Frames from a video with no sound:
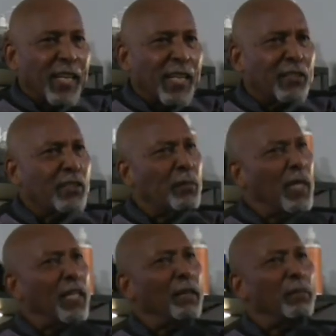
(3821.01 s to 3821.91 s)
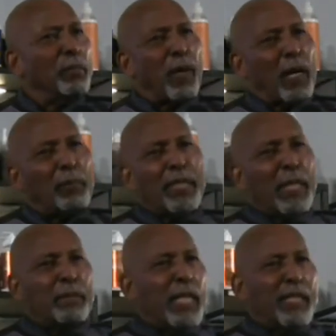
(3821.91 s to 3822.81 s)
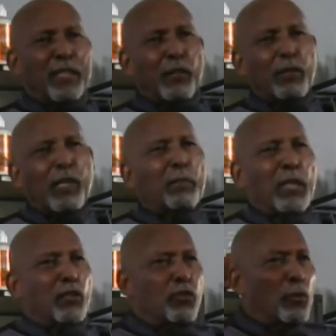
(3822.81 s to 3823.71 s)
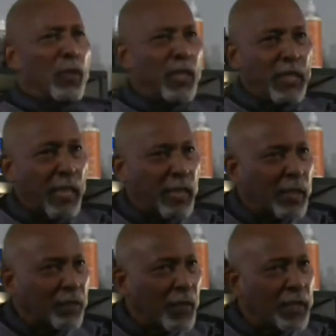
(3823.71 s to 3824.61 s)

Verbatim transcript: Oh my God, Papa and peri non non ma jomo pinera, They